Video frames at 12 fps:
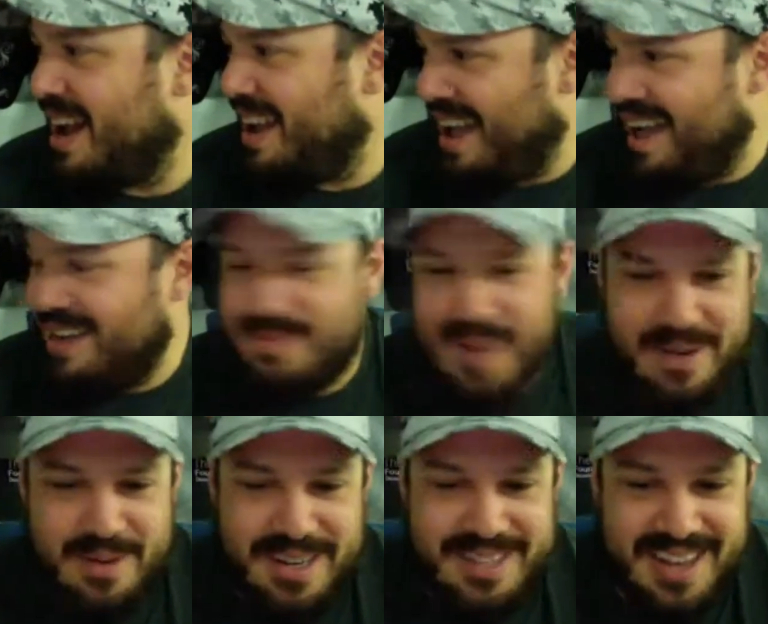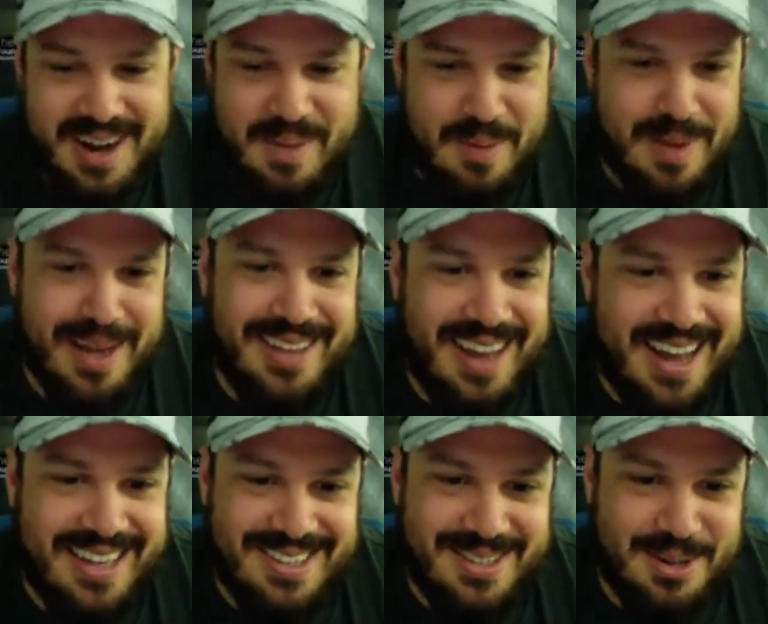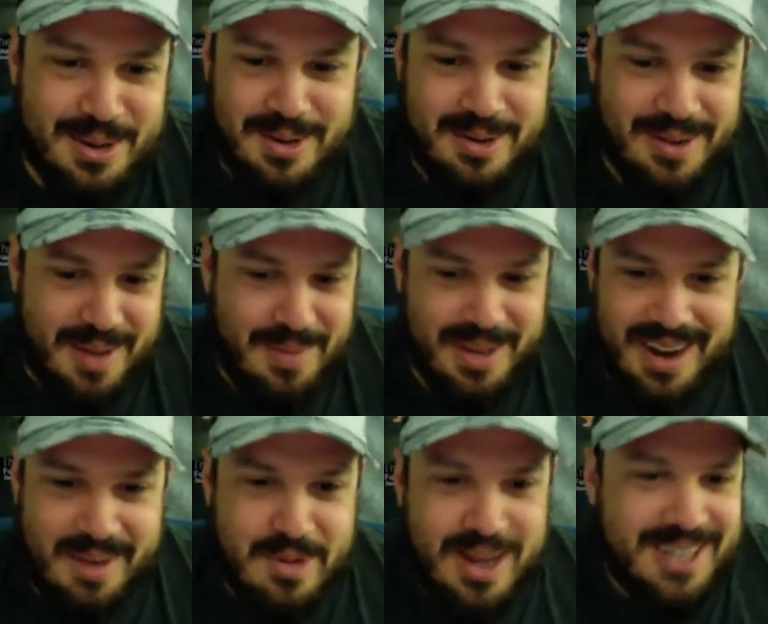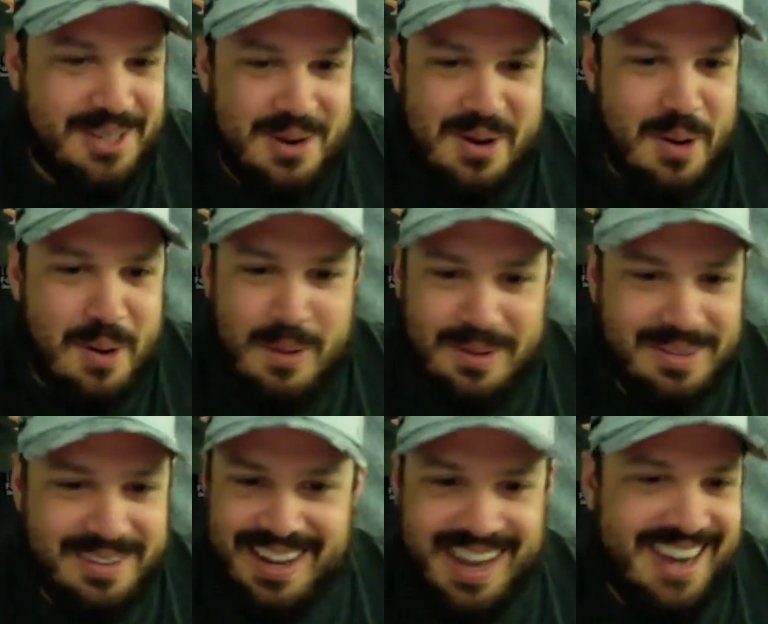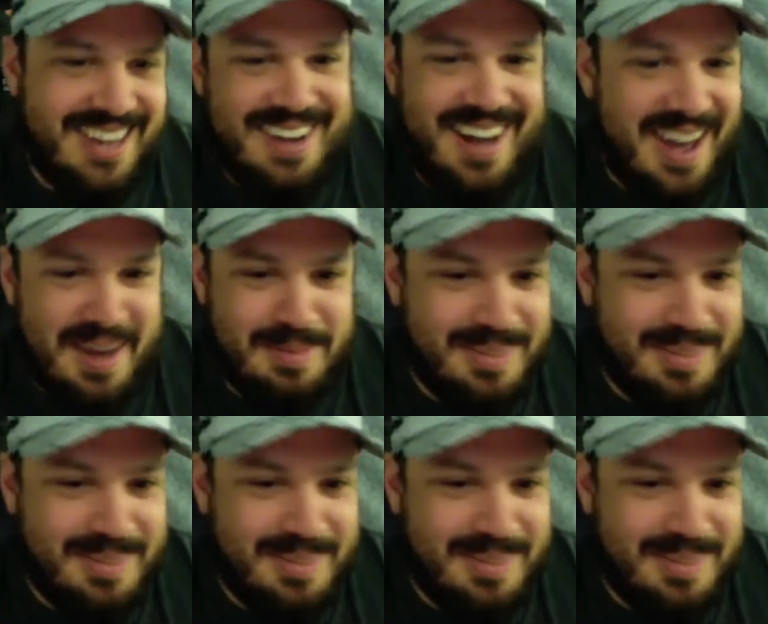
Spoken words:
have my rig set up on my desk, so I mean, I'm ready to go anytime.